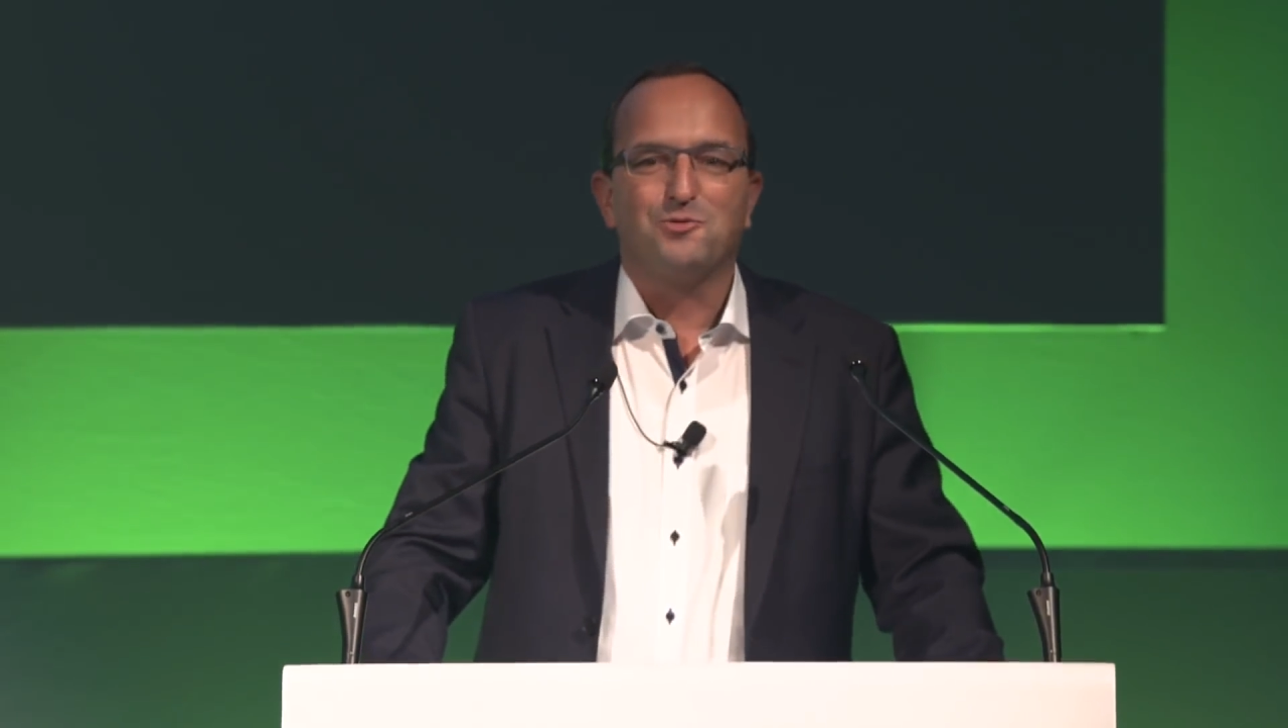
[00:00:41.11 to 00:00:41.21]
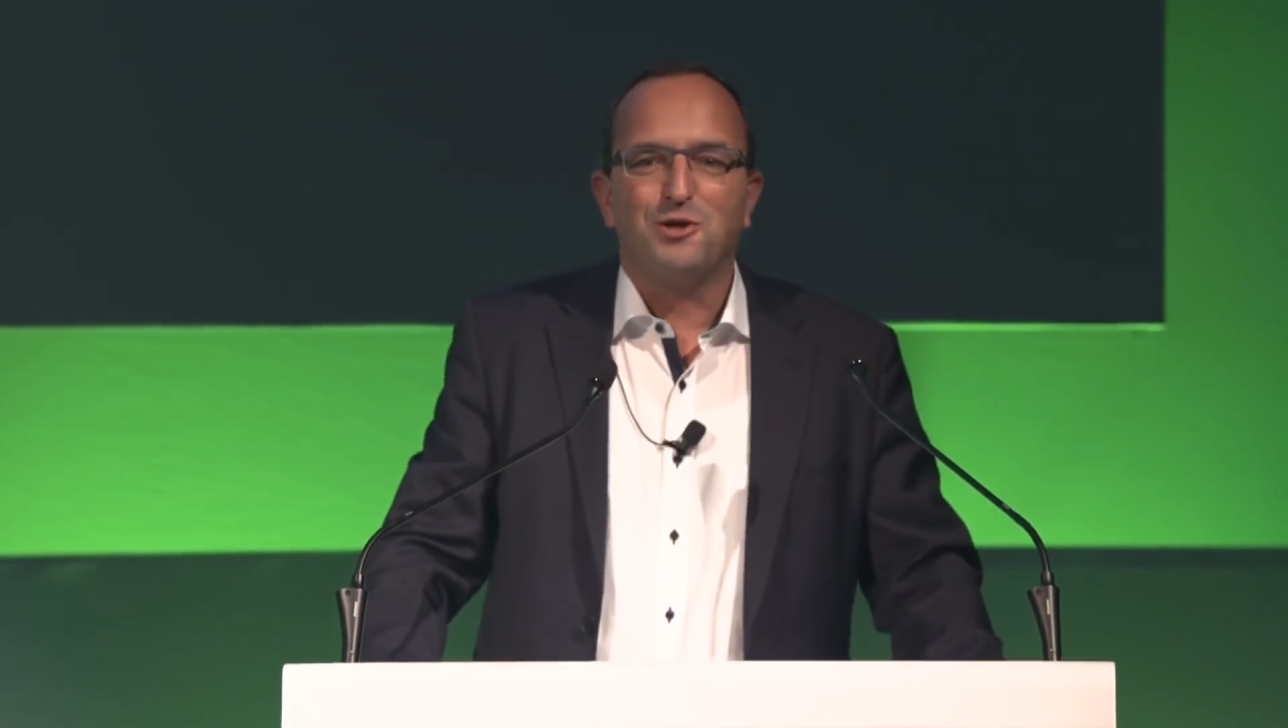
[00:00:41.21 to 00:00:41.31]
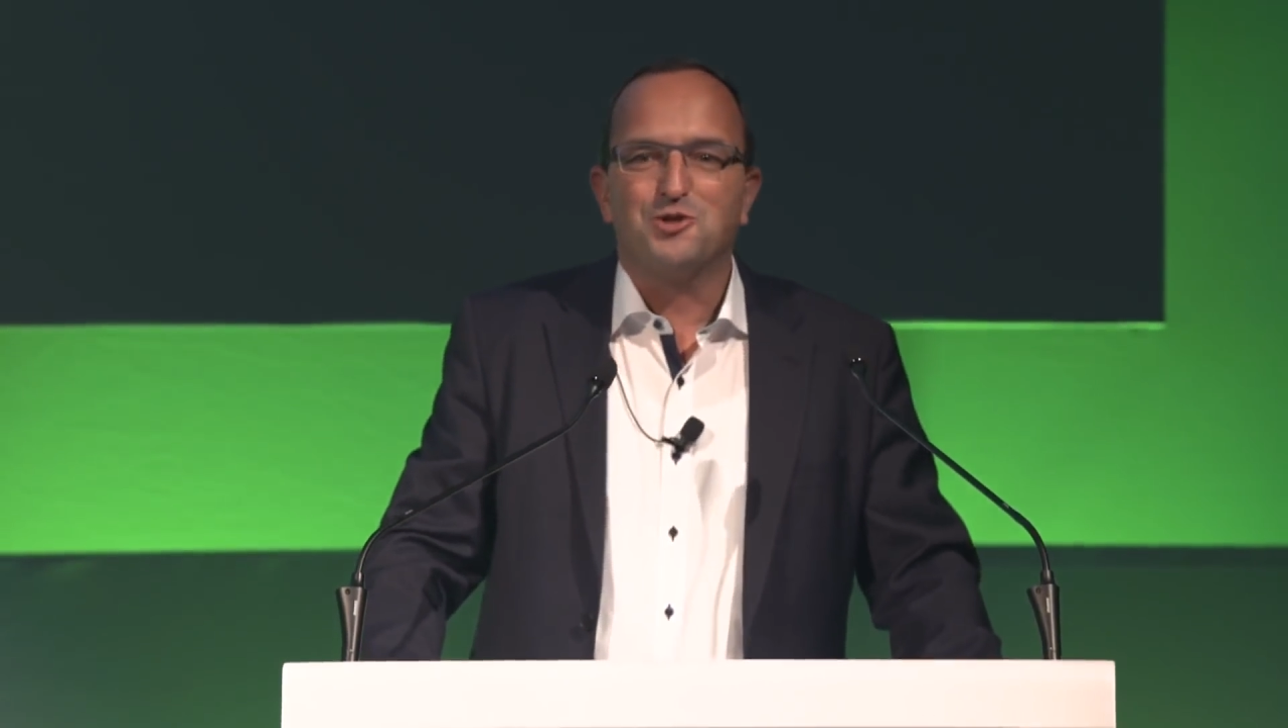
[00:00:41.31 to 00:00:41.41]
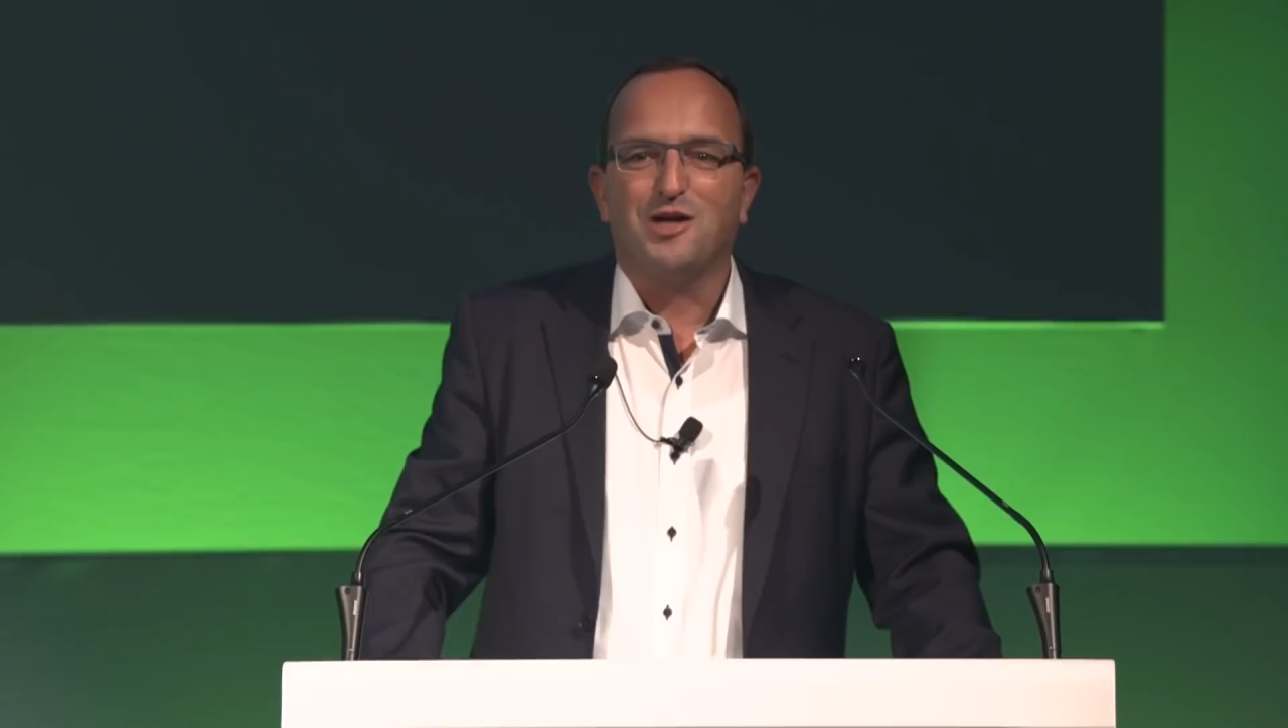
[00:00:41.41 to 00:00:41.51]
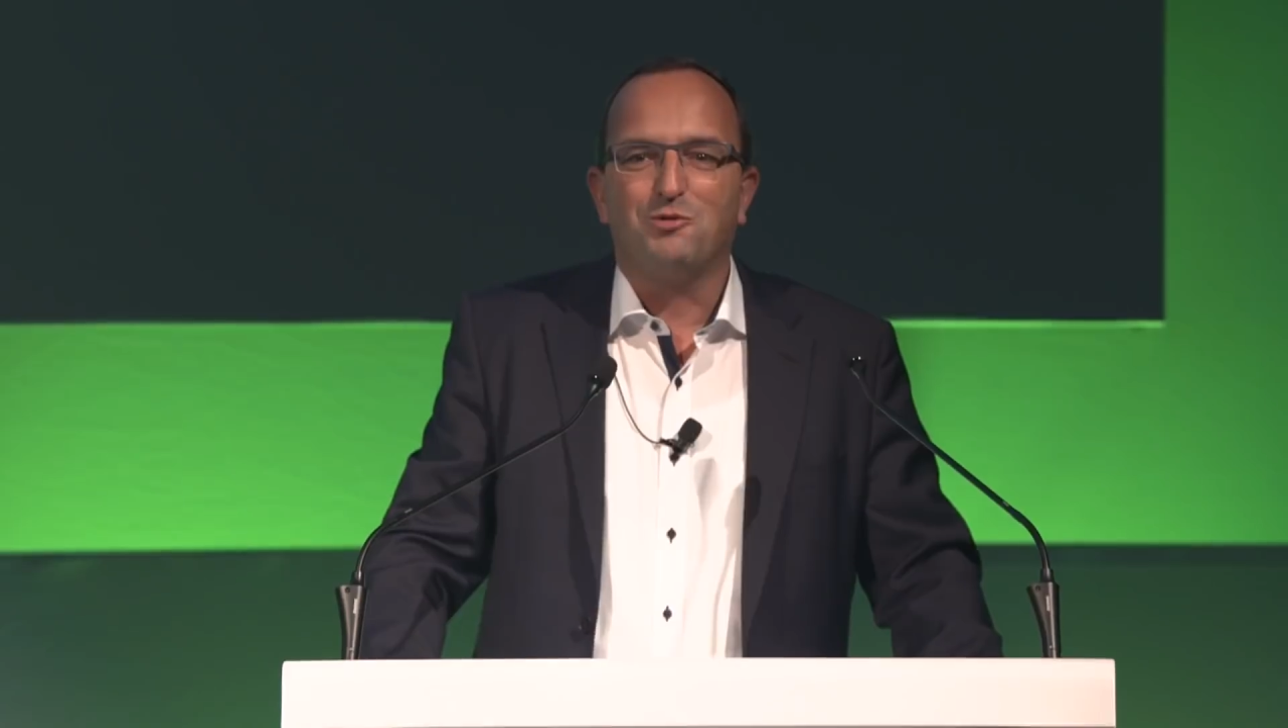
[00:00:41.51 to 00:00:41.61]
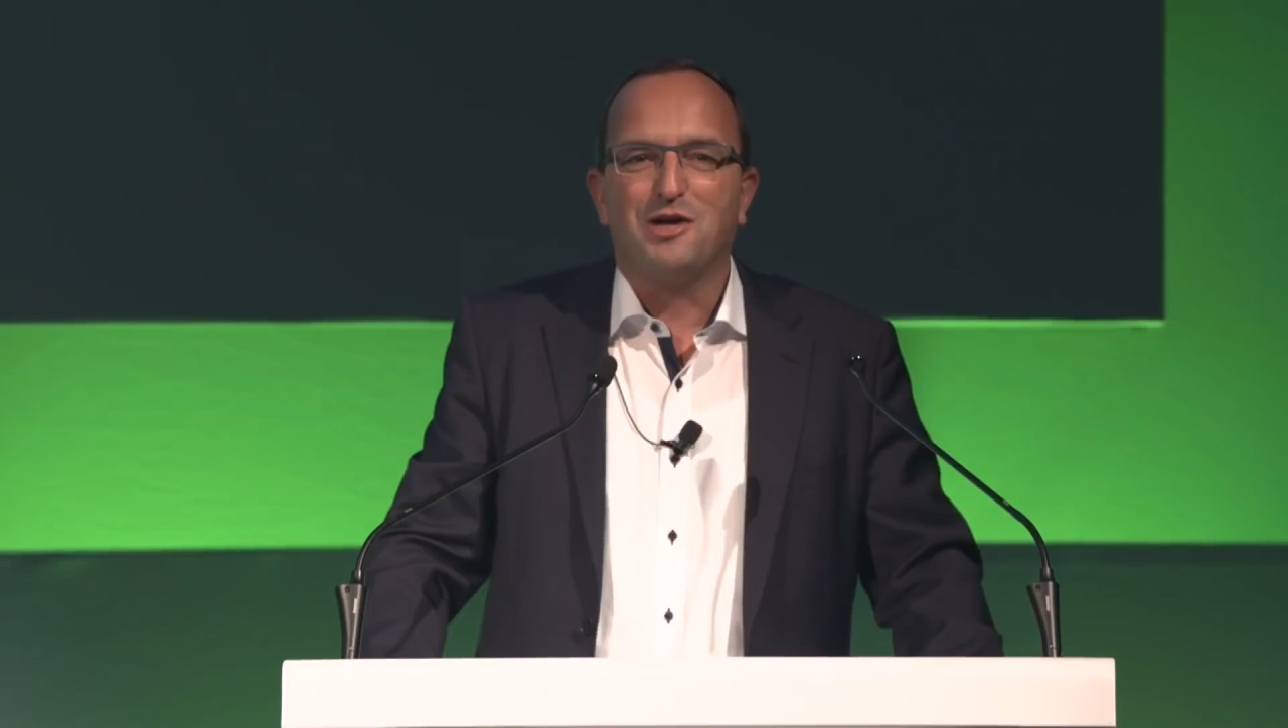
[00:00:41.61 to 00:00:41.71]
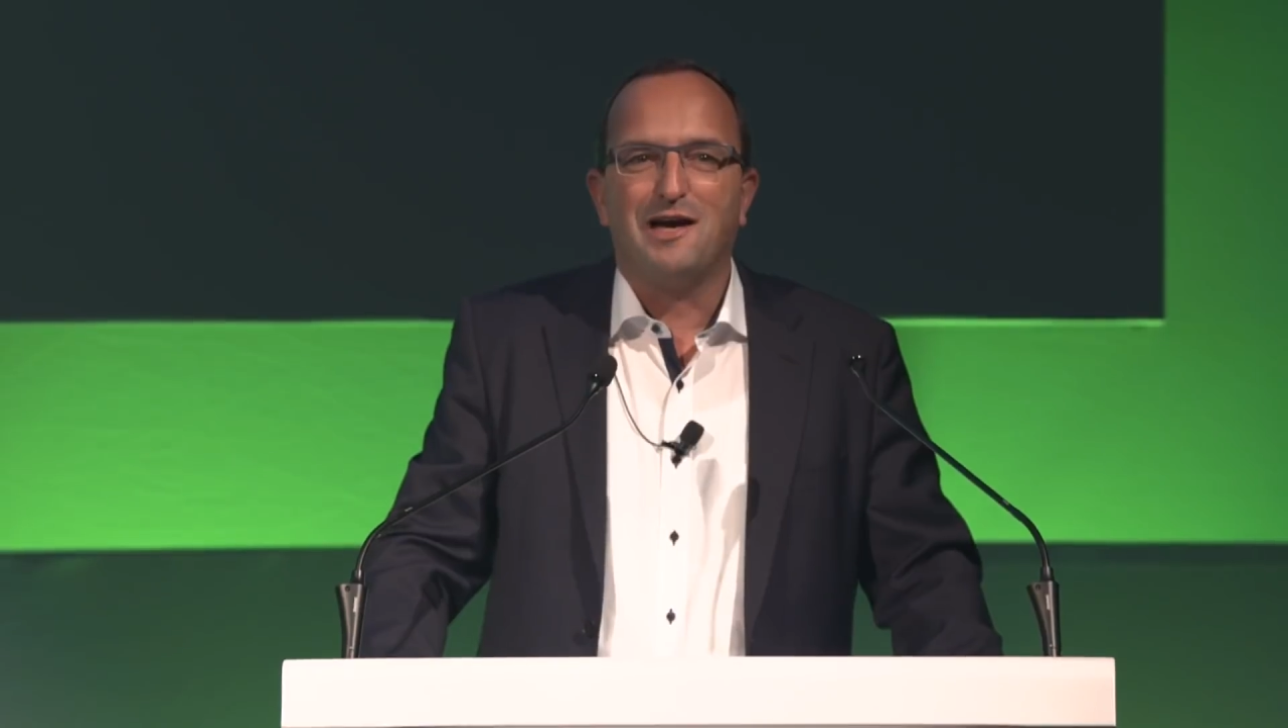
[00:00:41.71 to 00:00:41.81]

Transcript: question I would